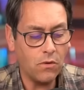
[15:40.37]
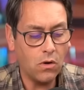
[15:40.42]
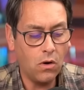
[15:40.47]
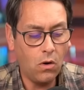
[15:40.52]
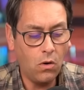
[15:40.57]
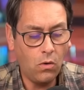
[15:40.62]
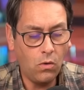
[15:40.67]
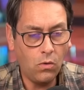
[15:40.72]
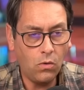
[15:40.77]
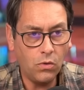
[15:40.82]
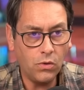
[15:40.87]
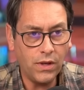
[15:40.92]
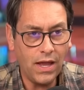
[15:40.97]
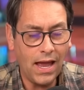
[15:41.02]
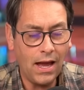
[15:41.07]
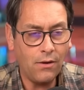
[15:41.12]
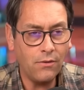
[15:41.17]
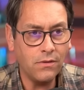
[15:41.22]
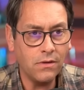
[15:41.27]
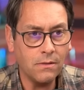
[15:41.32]
cold
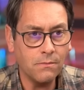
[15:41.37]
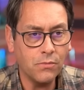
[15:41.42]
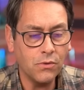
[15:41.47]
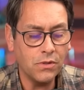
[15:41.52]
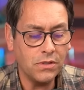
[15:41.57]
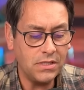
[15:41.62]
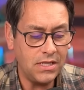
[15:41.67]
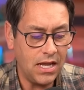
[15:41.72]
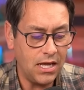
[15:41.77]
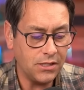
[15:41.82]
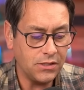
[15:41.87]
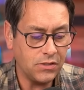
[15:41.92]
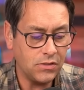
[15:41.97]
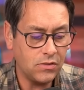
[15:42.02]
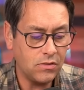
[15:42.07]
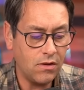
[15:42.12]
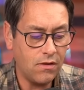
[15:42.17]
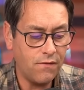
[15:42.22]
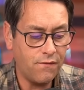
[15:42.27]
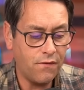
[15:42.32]
outnumber
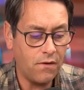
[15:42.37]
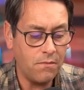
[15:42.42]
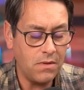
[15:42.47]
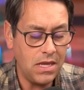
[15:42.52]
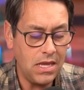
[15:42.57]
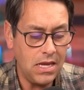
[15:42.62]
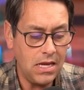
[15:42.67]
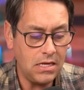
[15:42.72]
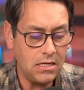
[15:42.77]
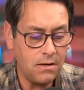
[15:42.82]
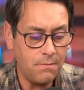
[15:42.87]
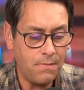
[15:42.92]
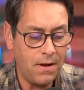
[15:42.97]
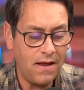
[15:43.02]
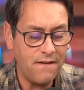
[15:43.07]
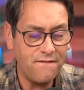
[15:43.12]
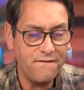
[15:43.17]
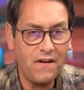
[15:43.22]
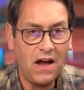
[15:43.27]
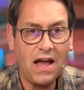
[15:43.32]
deaths from heat
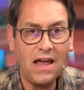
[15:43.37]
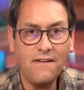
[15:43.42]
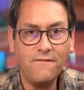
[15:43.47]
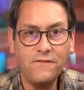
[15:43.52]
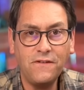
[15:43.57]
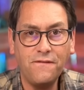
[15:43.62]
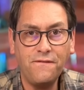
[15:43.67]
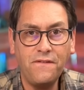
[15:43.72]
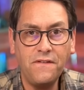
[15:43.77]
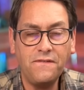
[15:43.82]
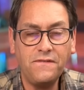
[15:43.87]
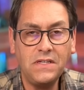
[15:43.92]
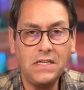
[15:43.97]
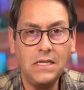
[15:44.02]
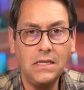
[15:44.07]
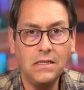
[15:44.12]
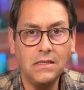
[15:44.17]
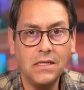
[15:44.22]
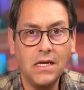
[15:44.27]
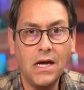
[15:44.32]
by 5 to
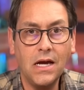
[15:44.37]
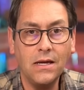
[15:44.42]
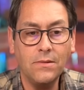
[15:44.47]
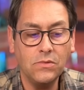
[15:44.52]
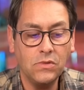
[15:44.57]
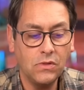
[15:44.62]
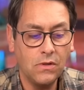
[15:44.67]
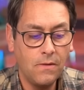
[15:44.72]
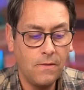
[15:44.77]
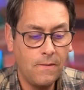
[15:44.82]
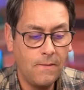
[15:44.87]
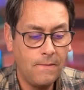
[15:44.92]
15 times.